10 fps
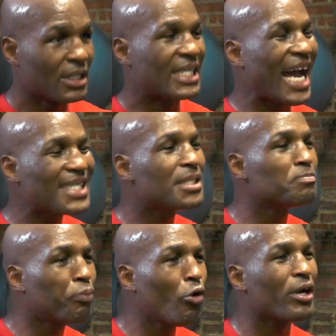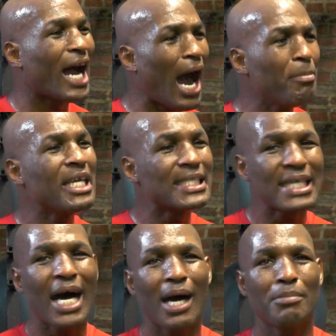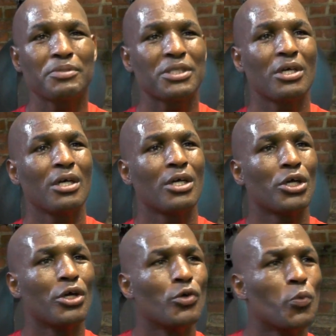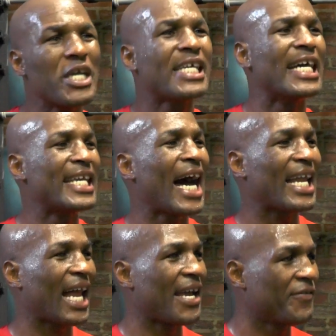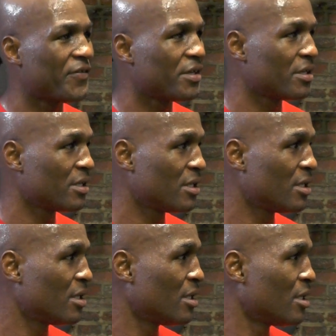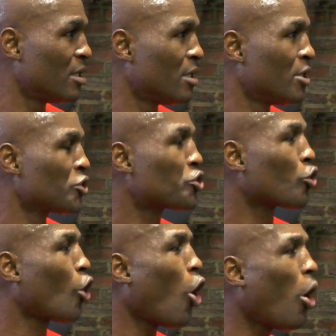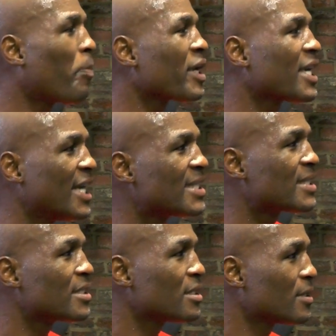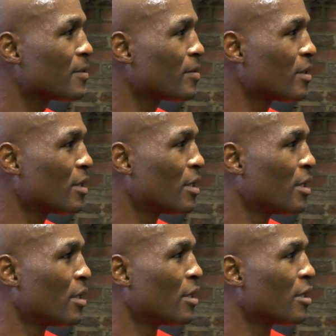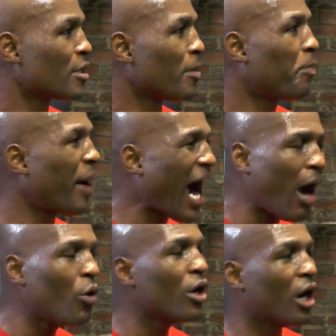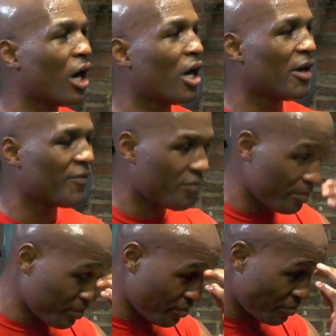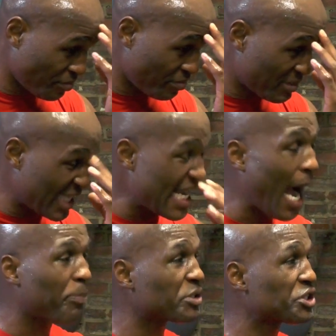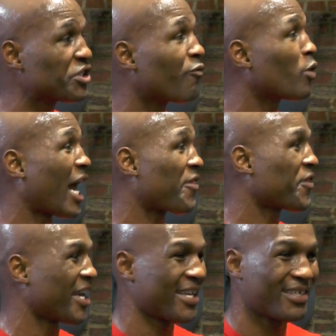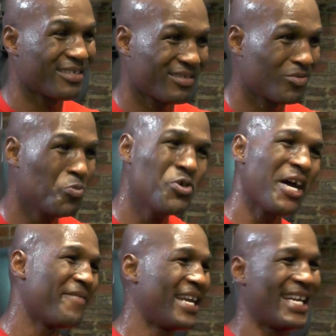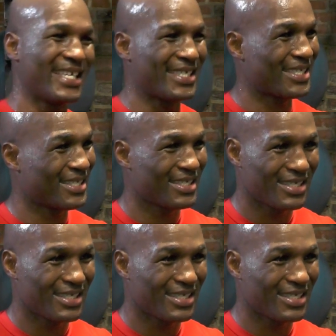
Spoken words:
That's important. How many times we get in our life to go up against the power of the opposite of what I think, whatever that is.